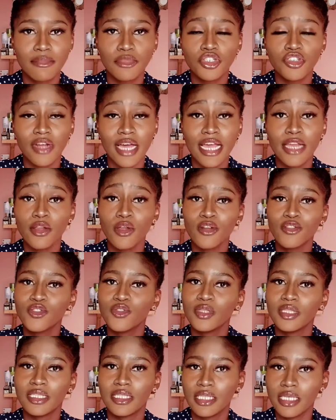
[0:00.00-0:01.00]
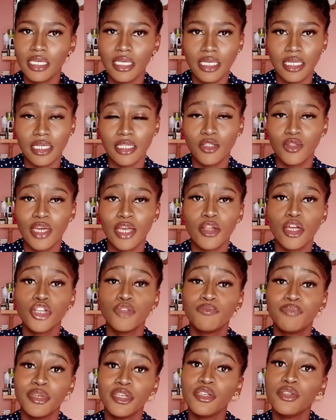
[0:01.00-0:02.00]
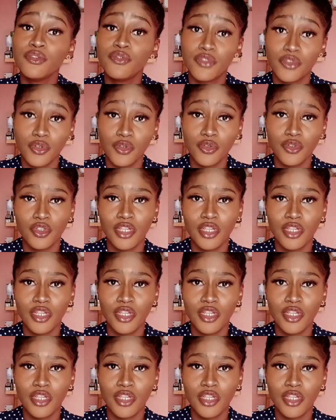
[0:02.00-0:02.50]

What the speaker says: Try not to see it. You're not being rude,